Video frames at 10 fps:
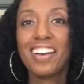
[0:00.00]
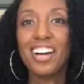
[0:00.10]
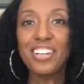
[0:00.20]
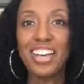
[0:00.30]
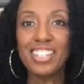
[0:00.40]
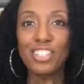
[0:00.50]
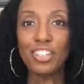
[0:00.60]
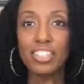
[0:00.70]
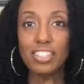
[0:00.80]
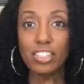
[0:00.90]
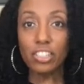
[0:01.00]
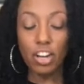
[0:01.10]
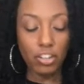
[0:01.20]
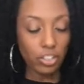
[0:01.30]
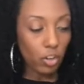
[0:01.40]
Okay, so let's get
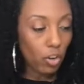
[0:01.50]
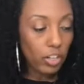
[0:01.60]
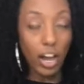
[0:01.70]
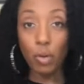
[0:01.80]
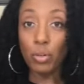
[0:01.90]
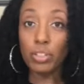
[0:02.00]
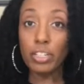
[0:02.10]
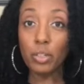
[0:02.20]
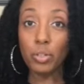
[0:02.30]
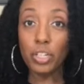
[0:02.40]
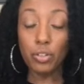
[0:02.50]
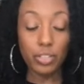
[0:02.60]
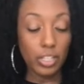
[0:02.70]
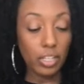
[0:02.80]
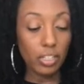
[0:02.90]
started on our liquid
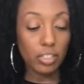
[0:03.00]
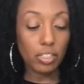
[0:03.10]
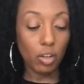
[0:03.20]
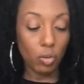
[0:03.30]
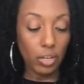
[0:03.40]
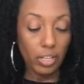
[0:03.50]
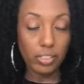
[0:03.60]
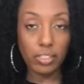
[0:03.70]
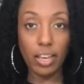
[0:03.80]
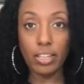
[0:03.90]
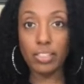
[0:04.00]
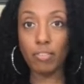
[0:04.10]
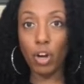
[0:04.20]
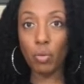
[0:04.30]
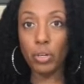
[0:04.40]
ingredients. So it takes,
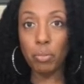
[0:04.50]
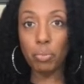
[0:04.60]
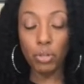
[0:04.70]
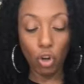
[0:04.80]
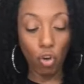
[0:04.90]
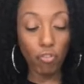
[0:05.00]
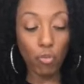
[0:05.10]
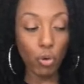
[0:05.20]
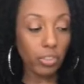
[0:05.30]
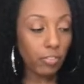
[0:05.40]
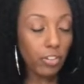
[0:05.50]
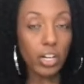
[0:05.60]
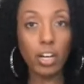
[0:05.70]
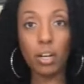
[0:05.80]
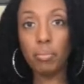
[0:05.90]
I've already put 1/4
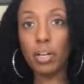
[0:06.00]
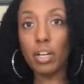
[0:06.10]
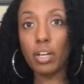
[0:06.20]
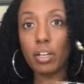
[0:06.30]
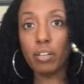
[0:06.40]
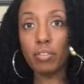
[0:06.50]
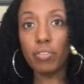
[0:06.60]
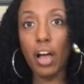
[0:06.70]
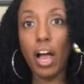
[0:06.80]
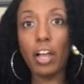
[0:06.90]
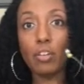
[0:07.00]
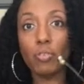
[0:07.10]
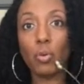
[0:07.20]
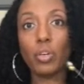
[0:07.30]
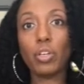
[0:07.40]
cup of
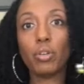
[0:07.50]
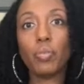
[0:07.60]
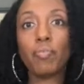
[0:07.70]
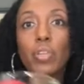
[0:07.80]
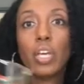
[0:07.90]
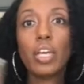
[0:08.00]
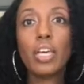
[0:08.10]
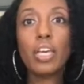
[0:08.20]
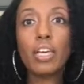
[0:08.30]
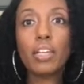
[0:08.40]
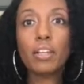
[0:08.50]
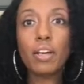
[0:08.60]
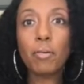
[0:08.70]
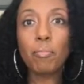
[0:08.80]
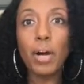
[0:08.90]
olive oil
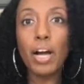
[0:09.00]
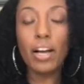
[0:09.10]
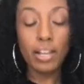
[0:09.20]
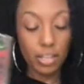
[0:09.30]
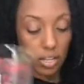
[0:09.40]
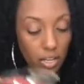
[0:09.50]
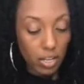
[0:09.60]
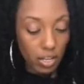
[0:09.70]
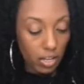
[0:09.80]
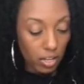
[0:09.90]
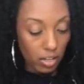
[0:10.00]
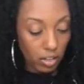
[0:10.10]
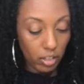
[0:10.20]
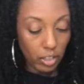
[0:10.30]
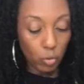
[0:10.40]
in my
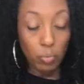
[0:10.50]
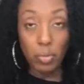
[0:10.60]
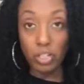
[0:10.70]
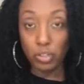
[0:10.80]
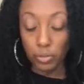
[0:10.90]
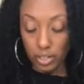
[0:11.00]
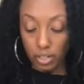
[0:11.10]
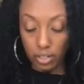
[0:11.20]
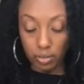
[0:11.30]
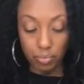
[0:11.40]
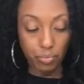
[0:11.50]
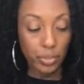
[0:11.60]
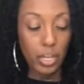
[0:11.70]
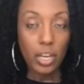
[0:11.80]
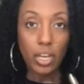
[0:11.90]
liquid measuring cup.
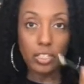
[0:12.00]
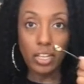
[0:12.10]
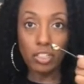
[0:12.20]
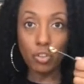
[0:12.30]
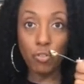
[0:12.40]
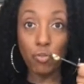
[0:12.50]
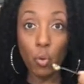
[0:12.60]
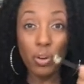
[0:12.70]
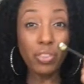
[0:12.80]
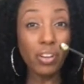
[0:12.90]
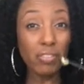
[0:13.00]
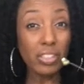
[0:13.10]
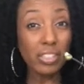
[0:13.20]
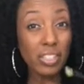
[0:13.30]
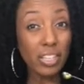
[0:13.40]
It takes
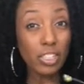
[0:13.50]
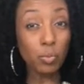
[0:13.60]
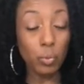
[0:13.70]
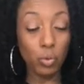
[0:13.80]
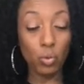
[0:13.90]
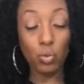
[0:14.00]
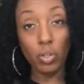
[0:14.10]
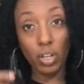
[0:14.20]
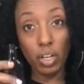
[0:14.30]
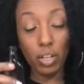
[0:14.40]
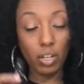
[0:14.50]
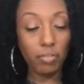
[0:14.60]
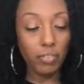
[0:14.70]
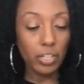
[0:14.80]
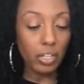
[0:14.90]
1/4 teaspoon
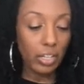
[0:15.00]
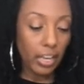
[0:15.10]
of vanilla